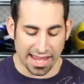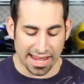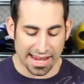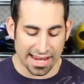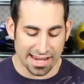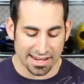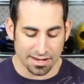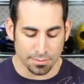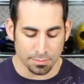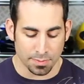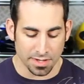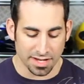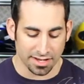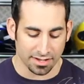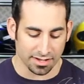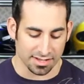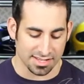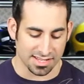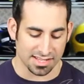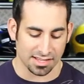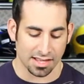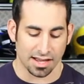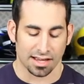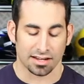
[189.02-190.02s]
aid in being a
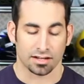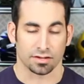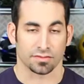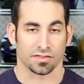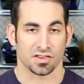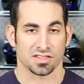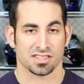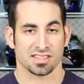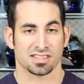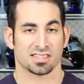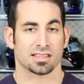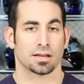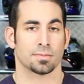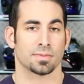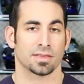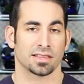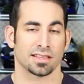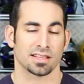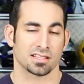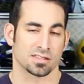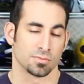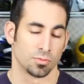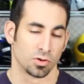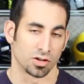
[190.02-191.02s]
slider versus something
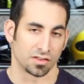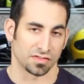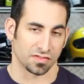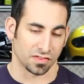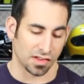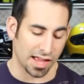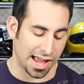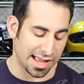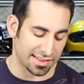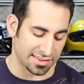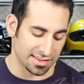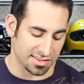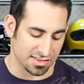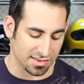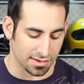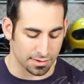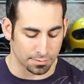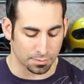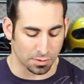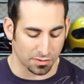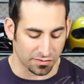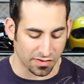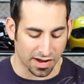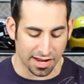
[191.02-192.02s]
that's more flat that's going
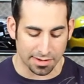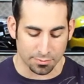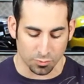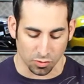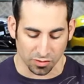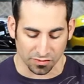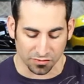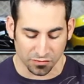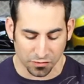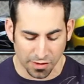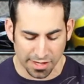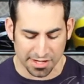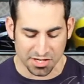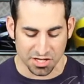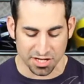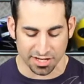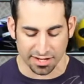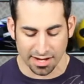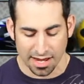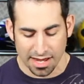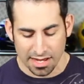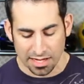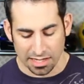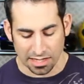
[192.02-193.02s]
to provide more
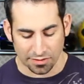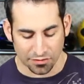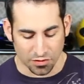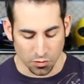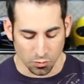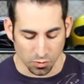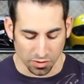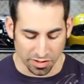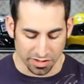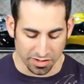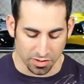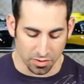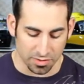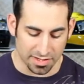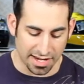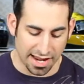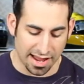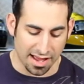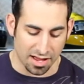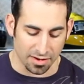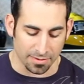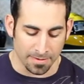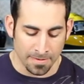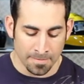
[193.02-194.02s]
friction if you were to go
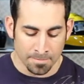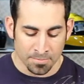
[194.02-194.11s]
down.